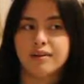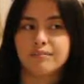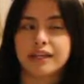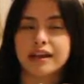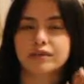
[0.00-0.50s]

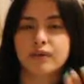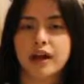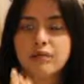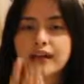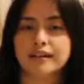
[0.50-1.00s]
Because when
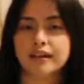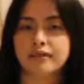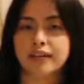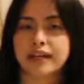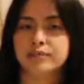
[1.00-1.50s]
I would
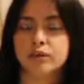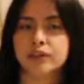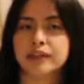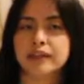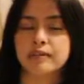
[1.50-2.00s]
identify as
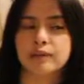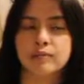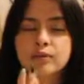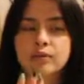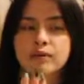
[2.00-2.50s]
Puerto Rican and
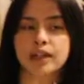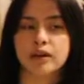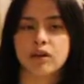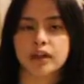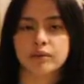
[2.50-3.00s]
people would be
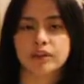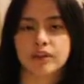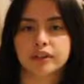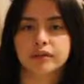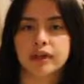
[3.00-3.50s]
like, oh, like, what
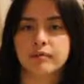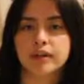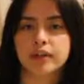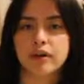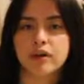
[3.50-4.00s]
you? And they'd
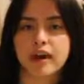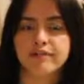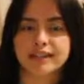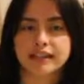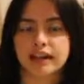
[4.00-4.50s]
be like, oh,
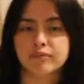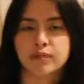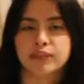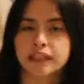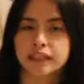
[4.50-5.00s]
half Mexican, half
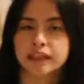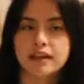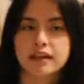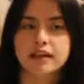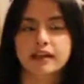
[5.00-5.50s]
Puerto Rican.
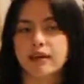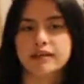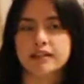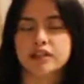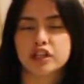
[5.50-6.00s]
And they'd
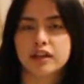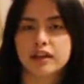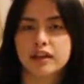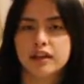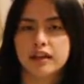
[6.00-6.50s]
always say shit.
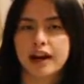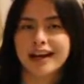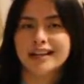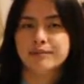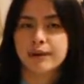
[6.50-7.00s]
I guess